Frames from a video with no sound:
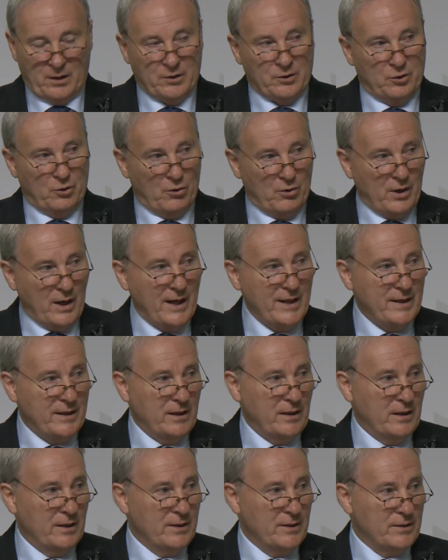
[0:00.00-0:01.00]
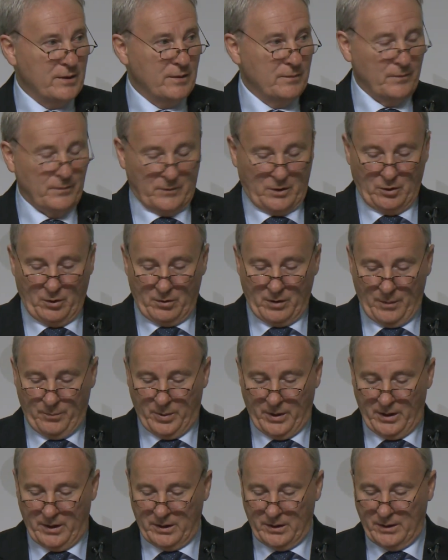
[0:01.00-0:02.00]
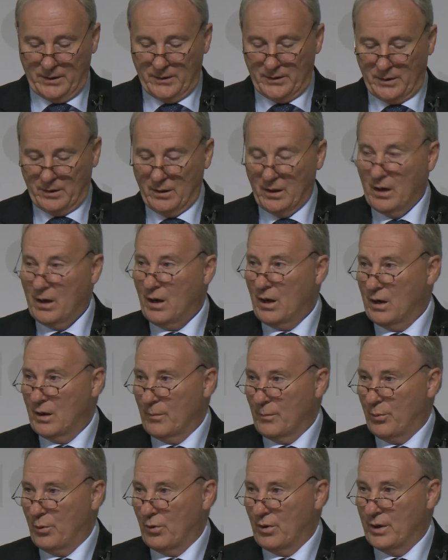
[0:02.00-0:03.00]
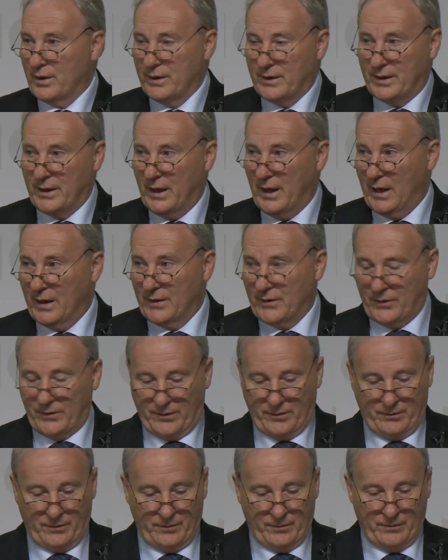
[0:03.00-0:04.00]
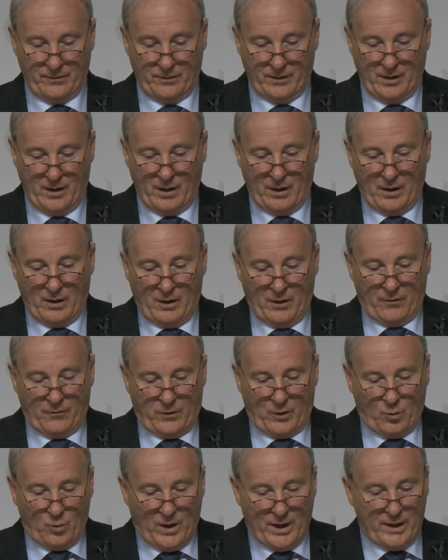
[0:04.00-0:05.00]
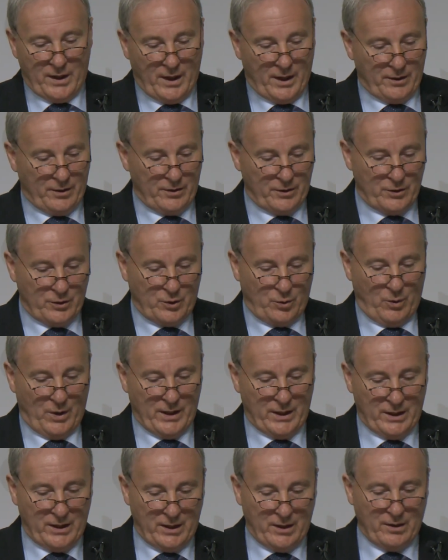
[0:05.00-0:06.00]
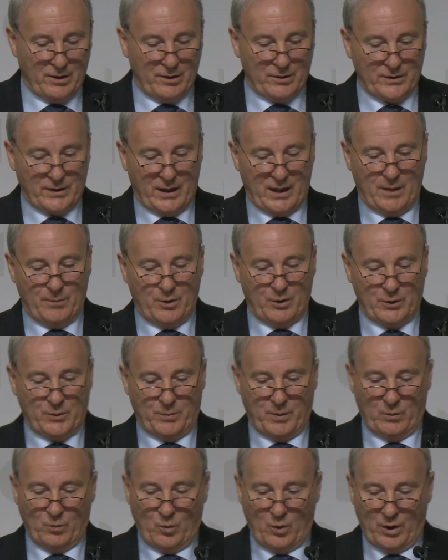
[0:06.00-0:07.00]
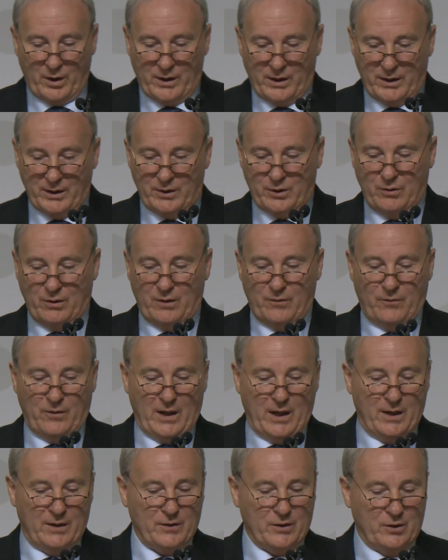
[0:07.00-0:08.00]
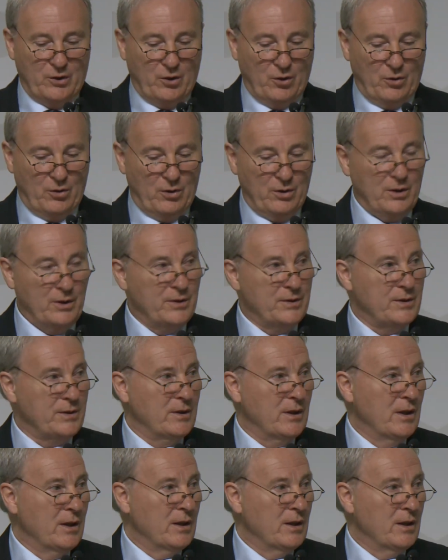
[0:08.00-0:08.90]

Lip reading: Your ideas, your opinions are important to us. For 120 years, AMO's been working to advance goals,